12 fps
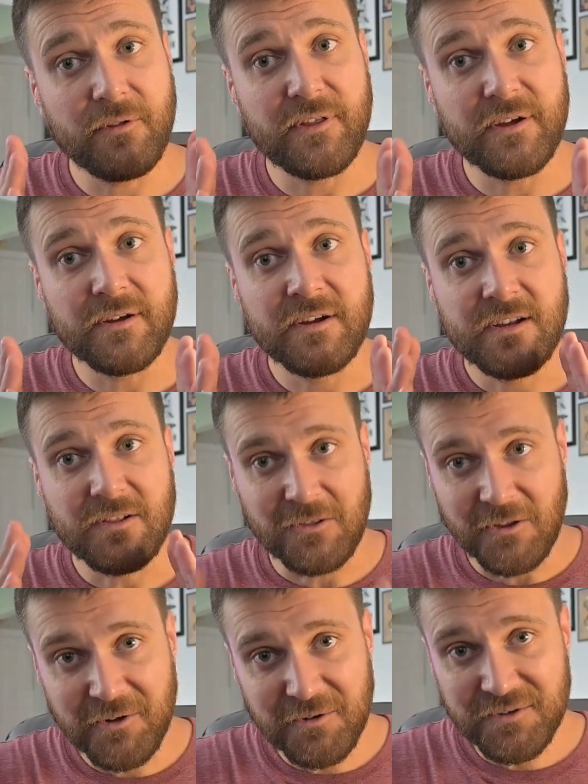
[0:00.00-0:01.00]
the
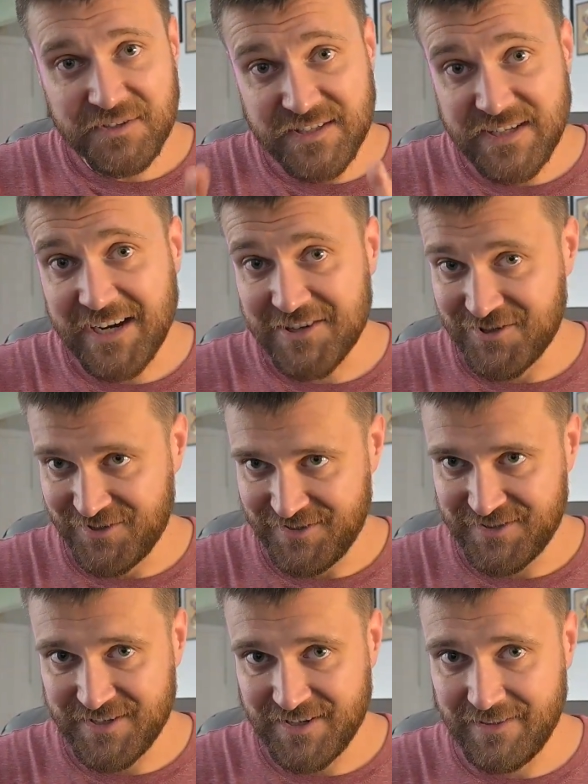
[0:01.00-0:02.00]
little
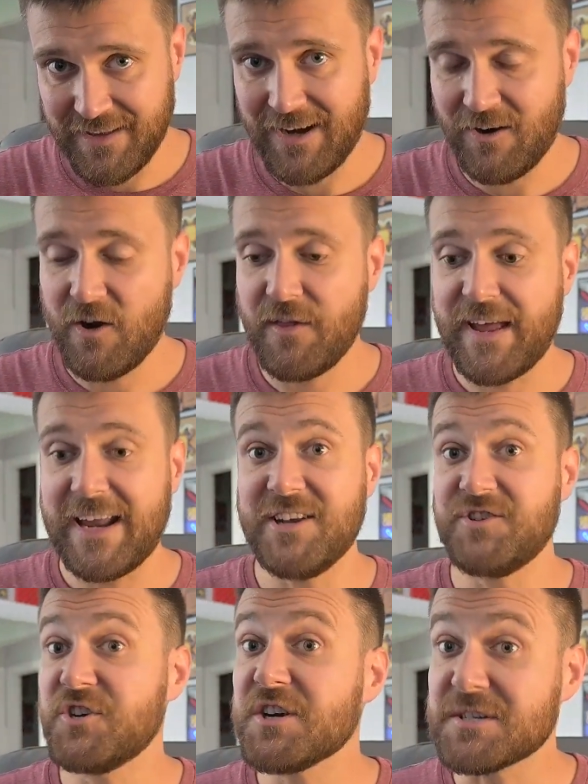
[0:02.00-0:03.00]
sections there, that
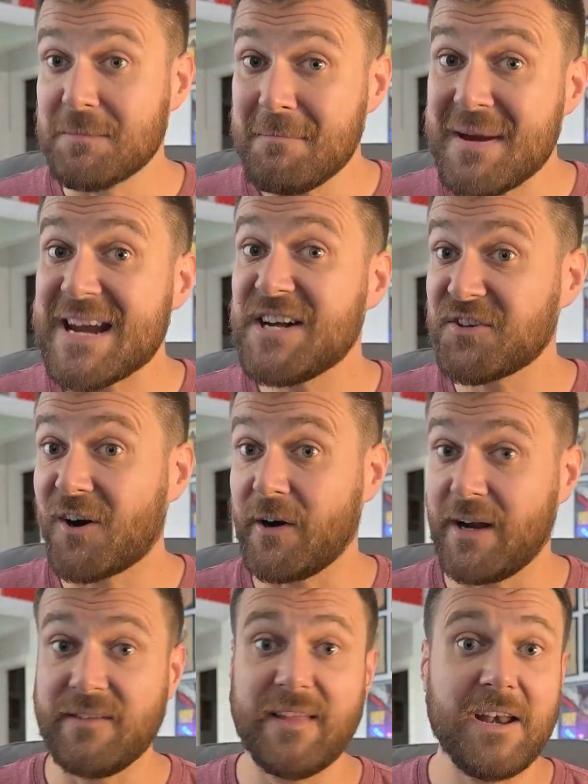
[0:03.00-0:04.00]
is just me
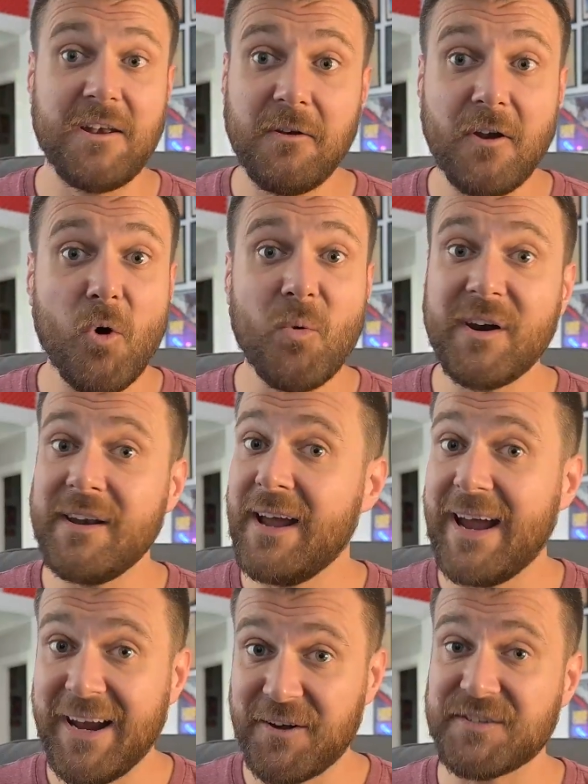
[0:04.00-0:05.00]
talking, that no one
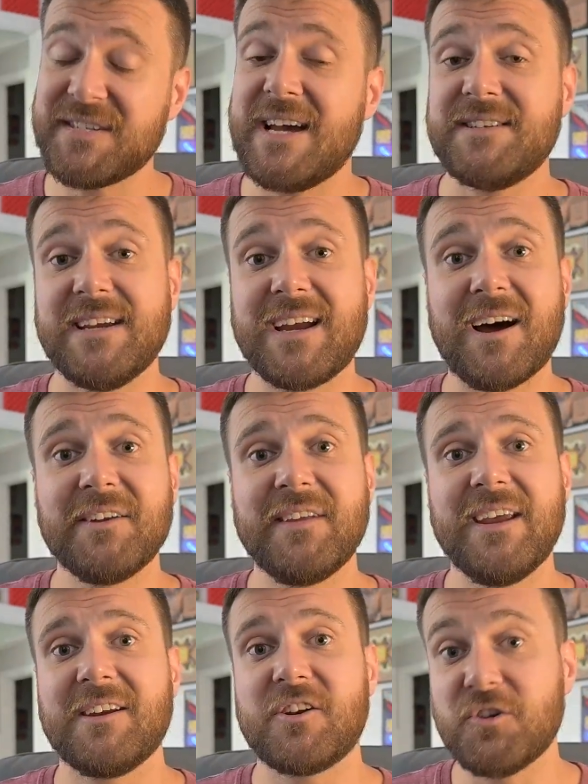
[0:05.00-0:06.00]
else has a
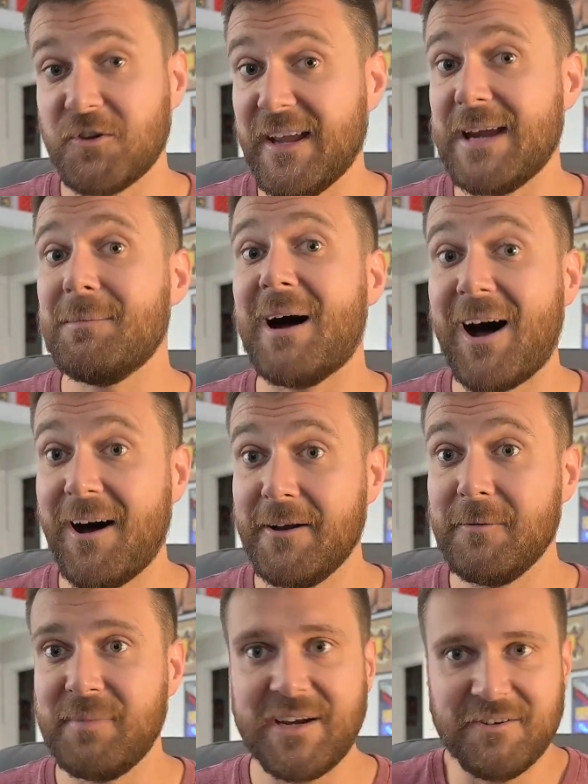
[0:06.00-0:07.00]
content claim
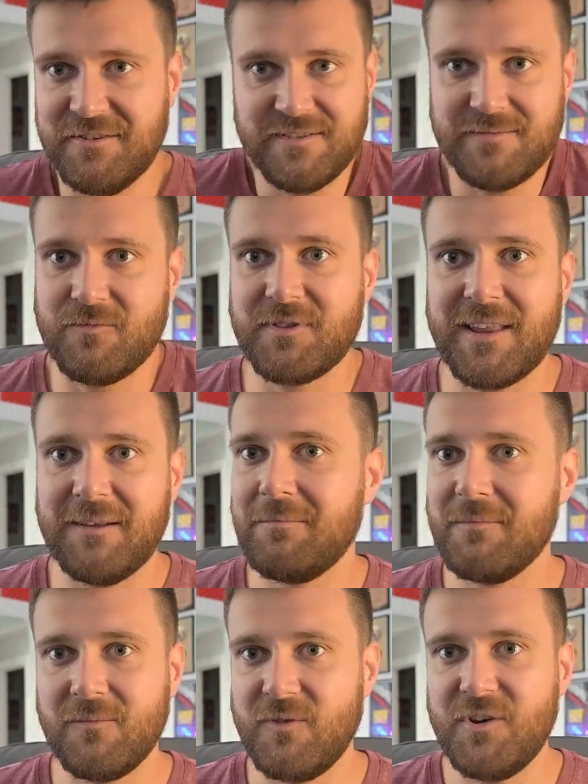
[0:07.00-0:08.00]
on, because
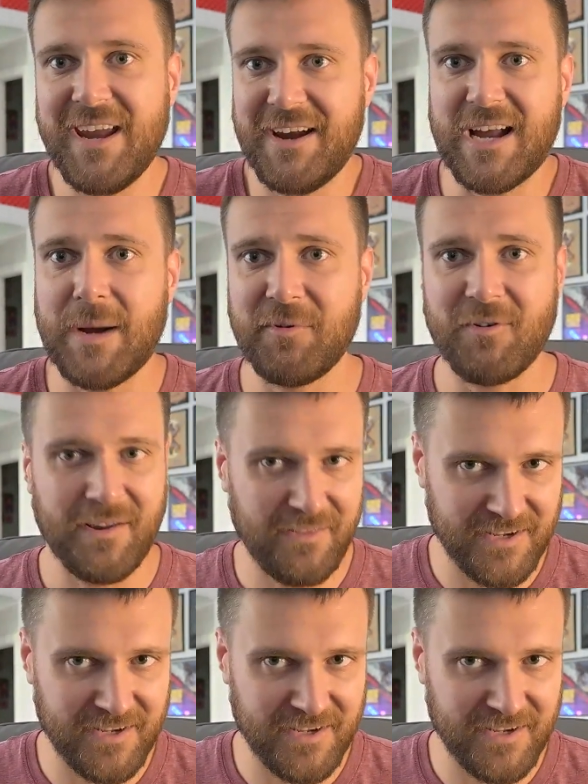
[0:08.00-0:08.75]
you can't copyright